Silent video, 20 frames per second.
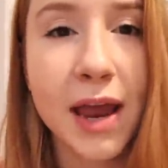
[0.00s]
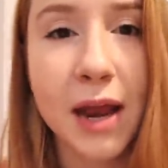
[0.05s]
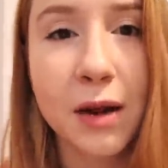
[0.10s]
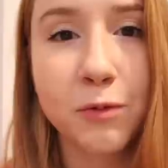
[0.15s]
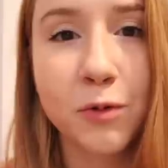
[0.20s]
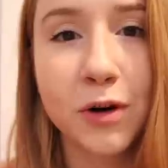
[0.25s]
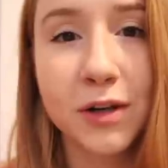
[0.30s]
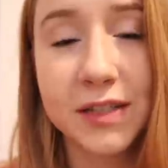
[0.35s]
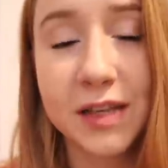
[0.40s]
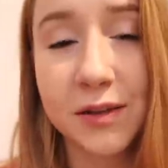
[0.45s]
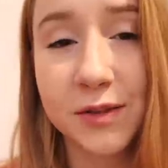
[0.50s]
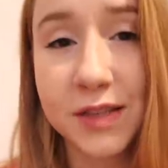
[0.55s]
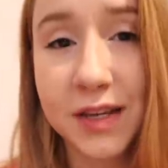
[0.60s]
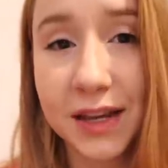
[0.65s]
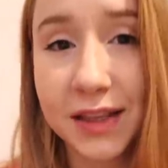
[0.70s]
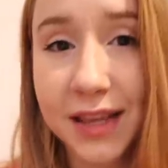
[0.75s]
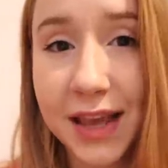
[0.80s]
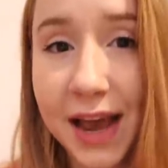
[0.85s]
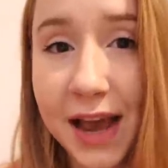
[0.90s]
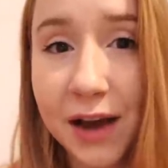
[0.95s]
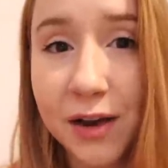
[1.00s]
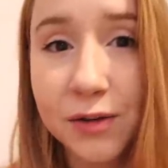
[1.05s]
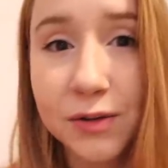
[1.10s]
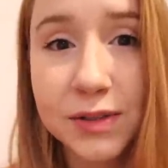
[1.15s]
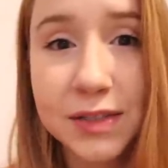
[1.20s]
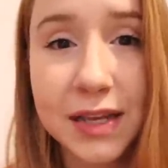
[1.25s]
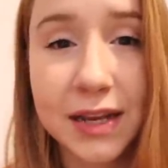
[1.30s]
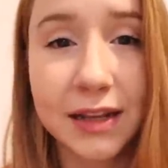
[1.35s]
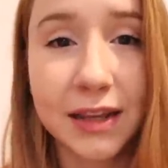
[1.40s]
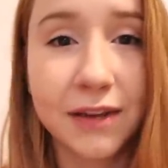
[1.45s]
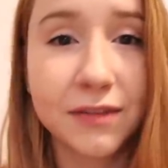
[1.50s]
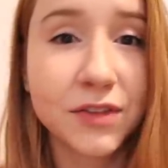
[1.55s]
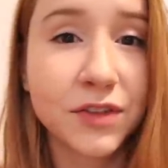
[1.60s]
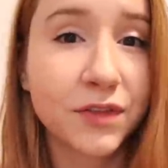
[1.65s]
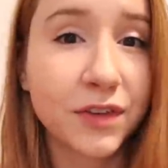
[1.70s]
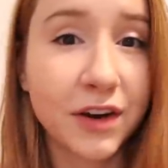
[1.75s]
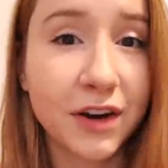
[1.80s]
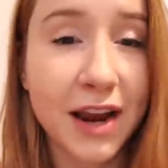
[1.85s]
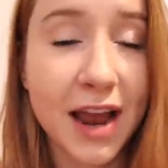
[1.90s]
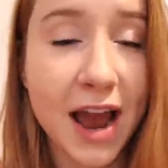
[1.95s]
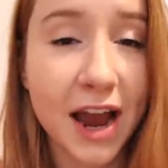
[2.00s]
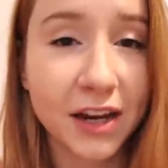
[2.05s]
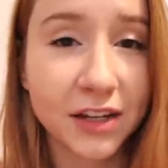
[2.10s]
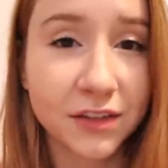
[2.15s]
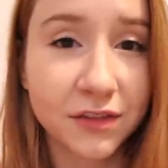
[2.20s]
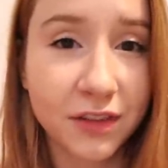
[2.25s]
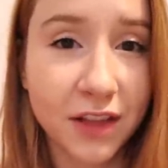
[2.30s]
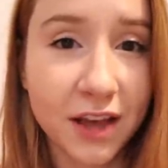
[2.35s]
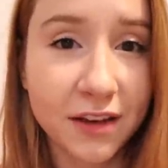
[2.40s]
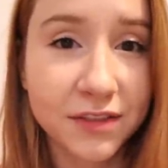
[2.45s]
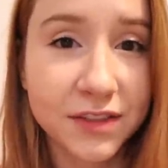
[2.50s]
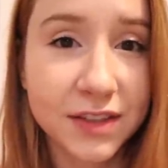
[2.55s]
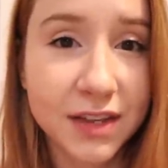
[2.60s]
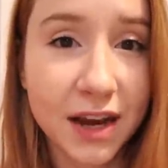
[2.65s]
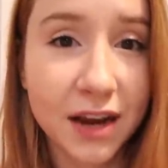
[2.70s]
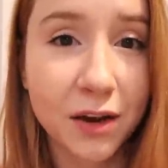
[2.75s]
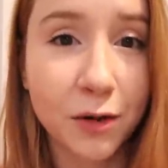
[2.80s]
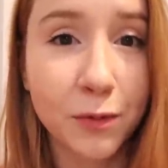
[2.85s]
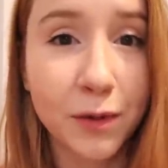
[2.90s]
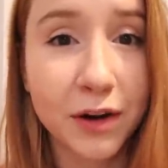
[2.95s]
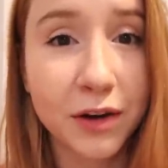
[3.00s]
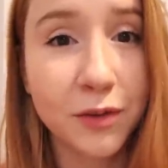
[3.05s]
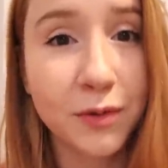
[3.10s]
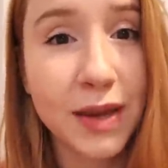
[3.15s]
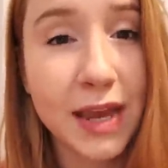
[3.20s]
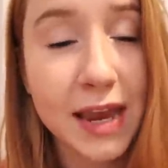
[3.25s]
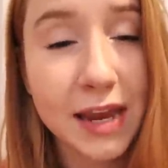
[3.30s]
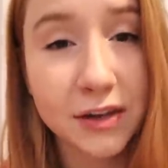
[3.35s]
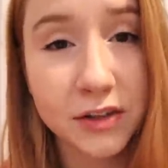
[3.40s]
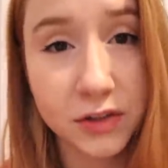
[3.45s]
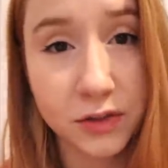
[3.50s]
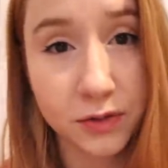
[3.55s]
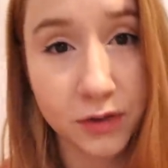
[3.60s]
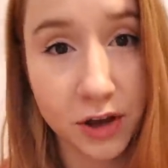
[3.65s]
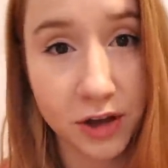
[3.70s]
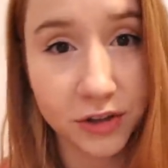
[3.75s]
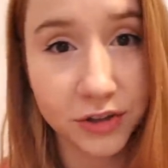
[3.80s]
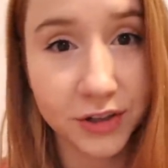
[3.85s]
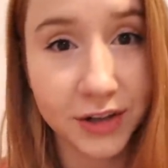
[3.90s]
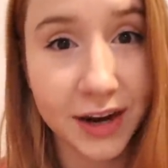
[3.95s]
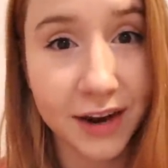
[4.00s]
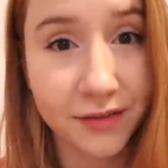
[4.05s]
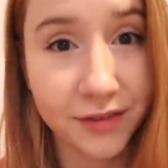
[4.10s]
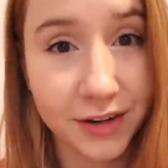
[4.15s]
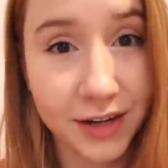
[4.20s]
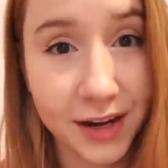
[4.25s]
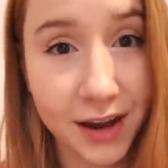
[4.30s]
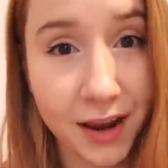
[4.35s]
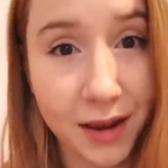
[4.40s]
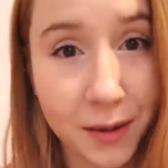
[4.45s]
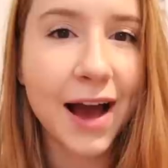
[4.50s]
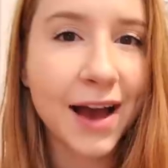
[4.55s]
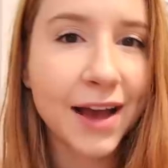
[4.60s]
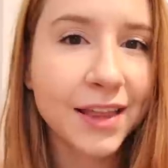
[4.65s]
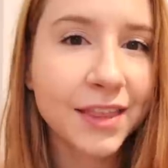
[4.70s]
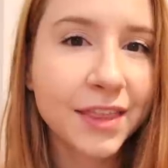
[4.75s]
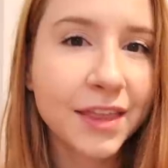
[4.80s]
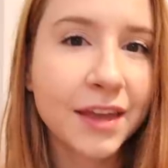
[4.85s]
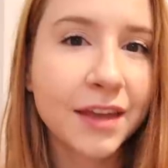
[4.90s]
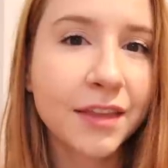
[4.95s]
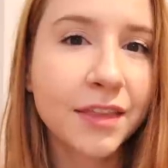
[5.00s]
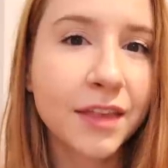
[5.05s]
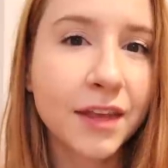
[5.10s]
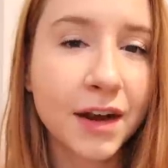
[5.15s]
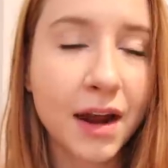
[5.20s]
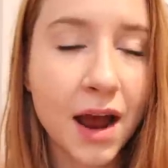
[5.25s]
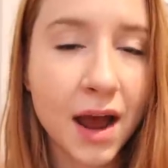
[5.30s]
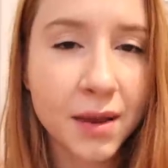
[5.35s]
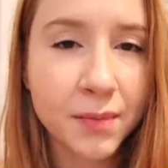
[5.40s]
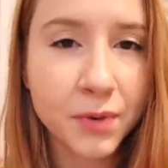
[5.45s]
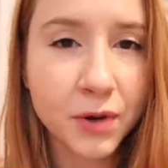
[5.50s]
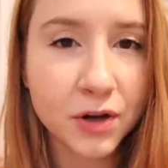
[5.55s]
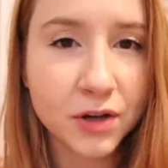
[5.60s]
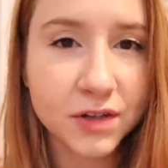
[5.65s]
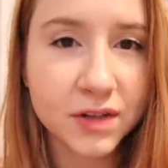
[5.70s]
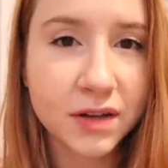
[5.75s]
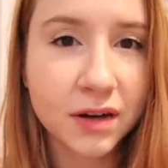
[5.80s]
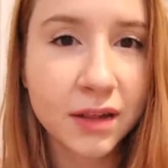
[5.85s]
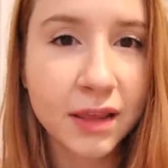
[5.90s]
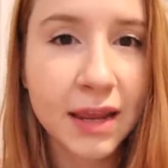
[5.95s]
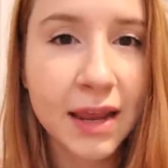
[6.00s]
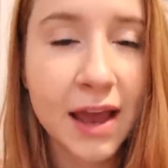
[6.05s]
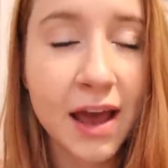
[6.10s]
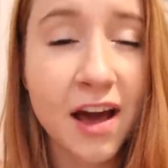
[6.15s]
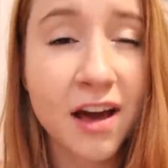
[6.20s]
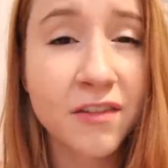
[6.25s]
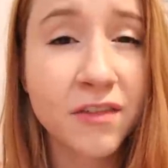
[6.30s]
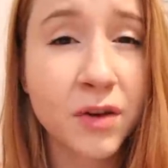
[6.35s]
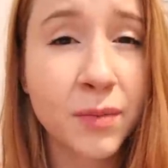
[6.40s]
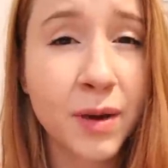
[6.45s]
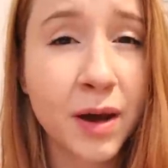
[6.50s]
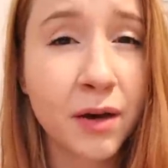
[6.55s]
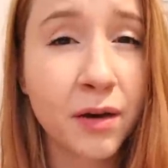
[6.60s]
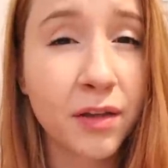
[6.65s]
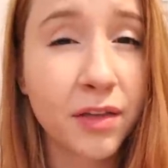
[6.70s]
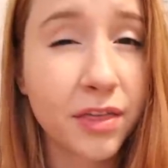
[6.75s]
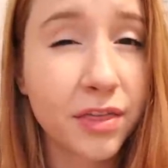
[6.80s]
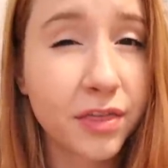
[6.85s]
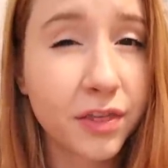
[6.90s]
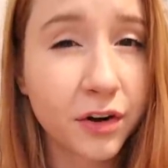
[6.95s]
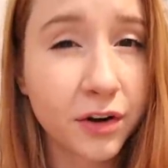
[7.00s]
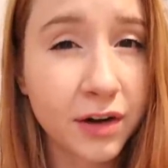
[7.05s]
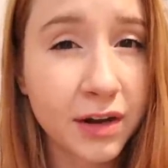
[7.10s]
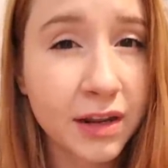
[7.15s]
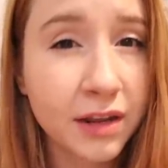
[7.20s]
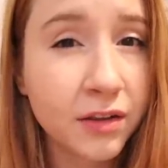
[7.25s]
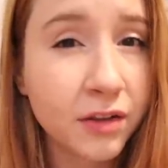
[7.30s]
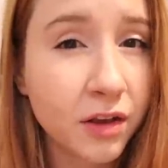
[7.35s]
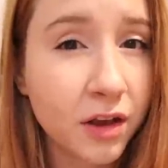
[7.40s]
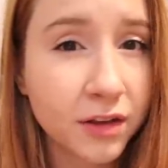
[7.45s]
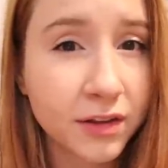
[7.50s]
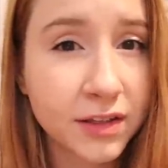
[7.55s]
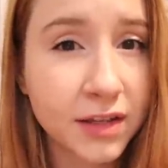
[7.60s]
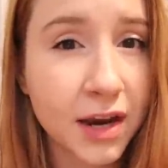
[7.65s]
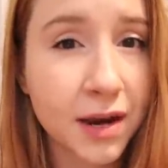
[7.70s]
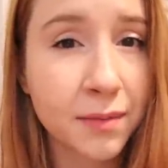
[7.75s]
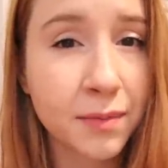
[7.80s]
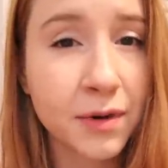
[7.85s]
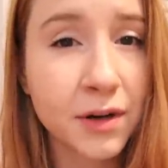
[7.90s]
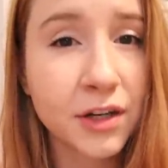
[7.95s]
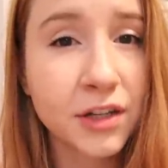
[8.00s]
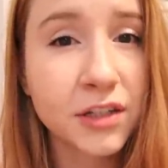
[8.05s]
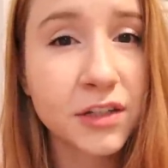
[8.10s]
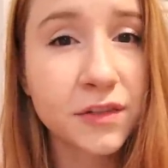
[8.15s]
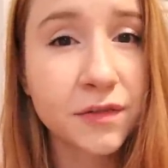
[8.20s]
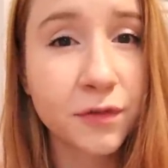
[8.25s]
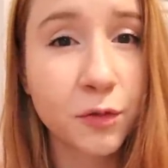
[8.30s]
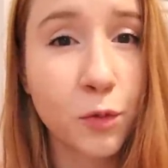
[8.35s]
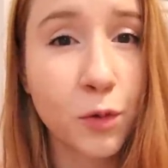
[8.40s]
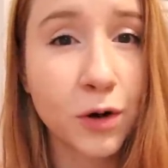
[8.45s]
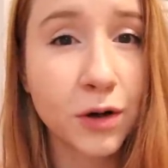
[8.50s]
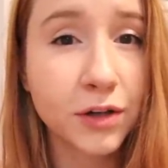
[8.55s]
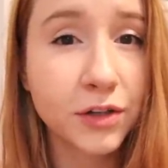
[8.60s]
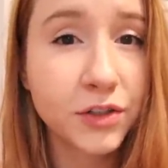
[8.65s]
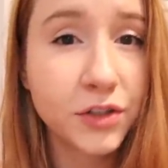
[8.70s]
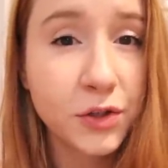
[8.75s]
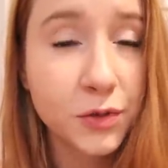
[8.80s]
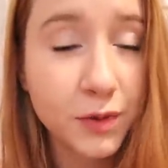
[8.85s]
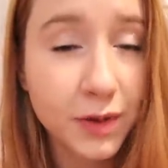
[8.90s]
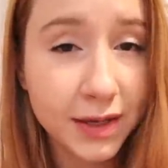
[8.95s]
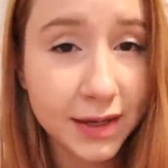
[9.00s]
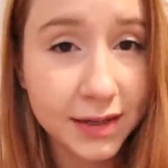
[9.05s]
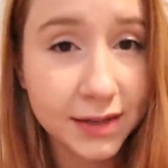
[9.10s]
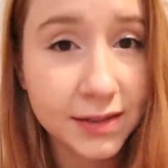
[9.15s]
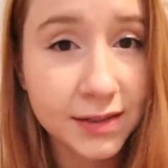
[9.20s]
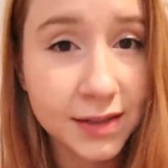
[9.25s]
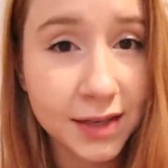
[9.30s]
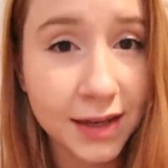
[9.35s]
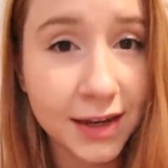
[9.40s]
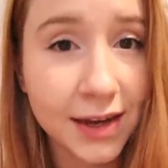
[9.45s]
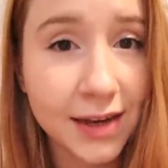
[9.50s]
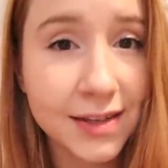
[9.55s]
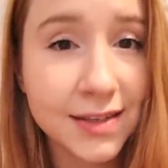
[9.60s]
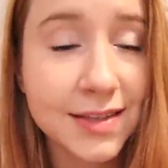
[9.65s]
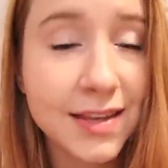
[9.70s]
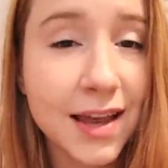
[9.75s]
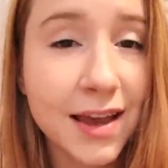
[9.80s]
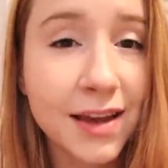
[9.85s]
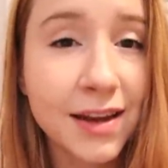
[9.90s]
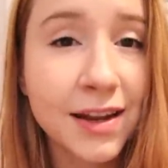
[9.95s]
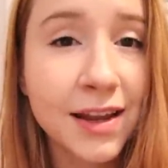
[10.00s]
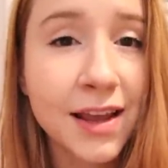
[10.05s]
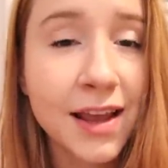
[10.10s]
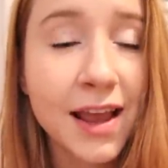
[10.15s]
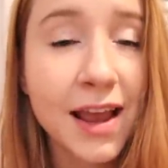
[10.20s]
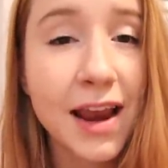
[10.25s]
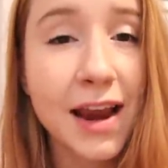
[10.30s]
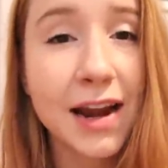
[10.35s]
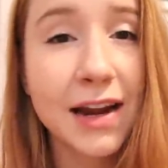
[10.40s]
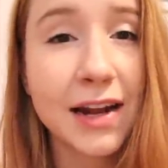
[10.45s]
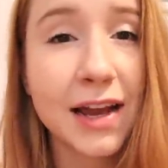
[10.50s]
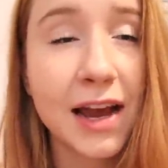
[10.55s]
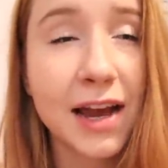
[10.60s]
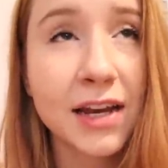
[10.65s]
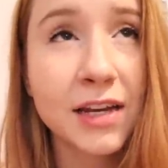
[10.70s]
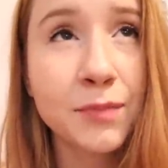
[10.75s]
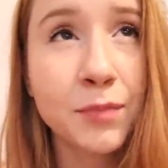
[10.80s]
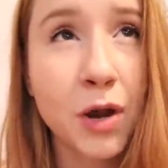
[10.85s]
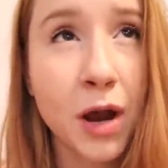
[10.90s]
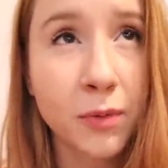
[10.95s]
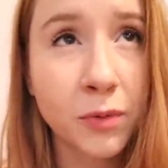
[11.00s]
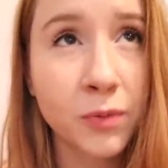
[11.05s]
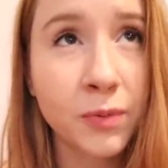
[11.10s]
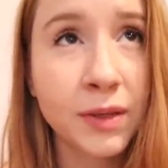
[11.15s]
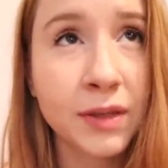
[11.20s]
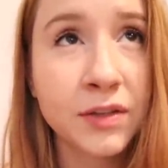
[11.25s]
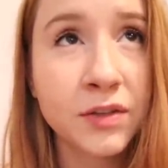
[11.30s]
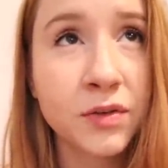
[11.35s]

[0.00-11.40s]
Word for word: and works outside the house and lives a very active lifestyle where you can't do laundry every day. I think that I personally have about 30 cloth diapers for two kids, like I said, and I probably